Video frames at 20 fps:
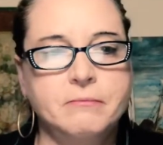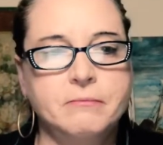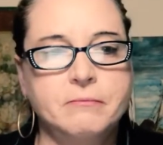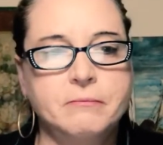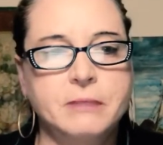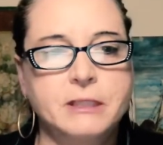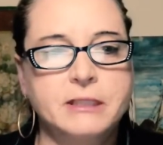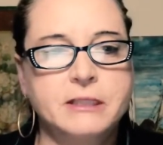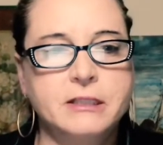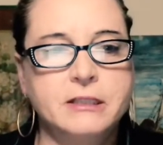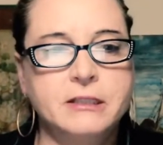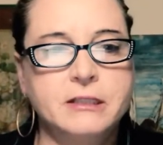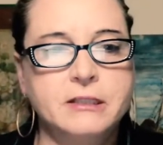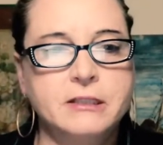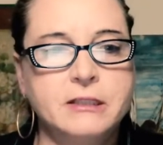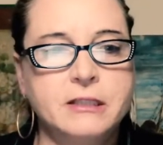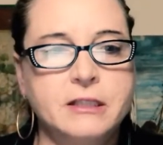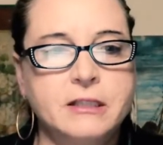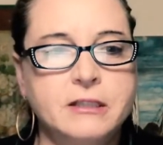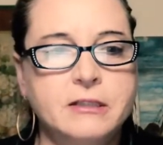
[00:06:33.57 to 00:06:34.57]
Mrs.
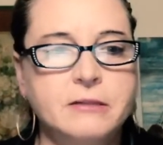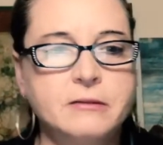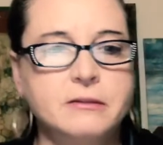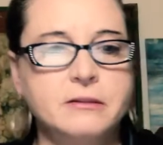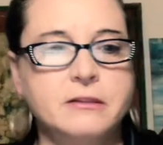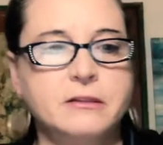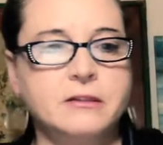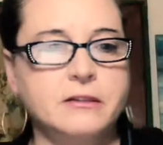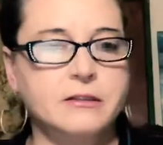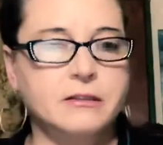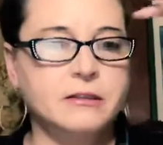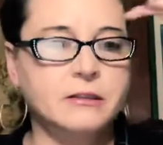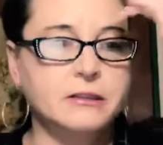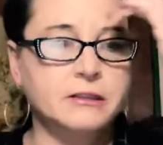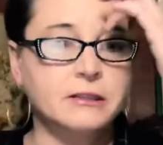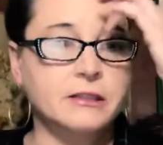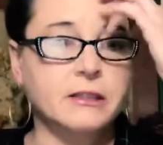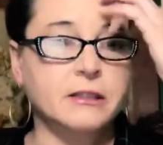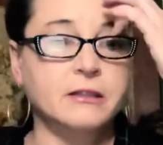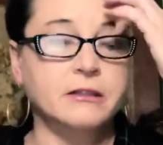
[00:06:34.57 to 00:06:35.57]
and
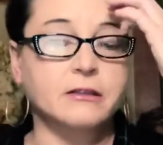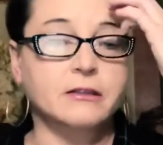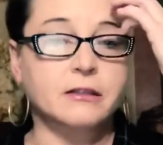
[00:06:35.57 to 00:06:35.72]
son